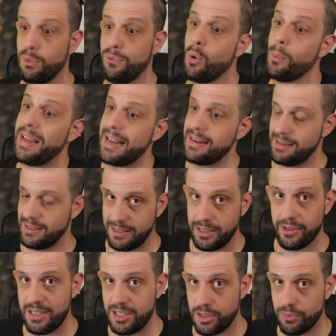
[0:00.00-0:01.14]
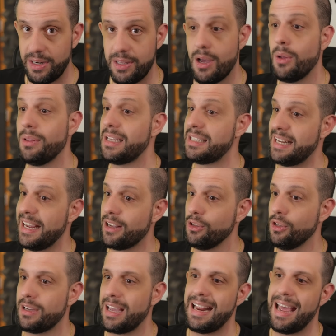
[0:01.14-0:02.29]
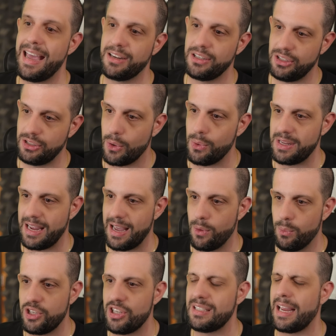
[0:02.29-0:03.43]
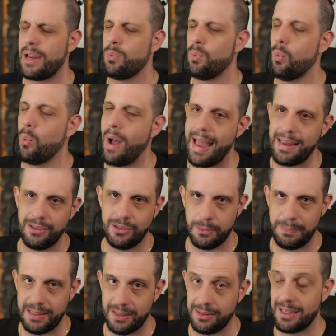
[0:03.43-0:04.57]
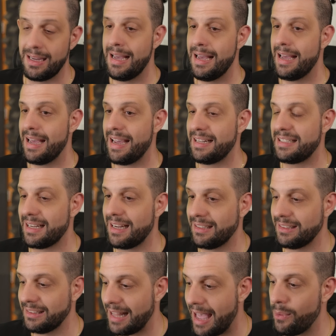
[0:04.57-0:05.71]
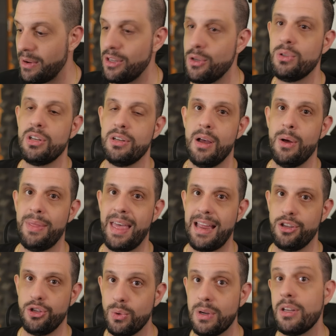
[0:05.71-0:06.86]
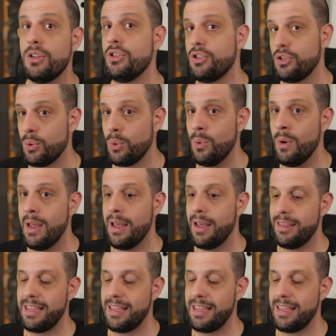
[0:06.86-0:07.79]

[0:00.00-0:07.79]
we get into Series 3 though, let's take a look at Hexodia, which is a wild build. It's allowing you to know that you can do the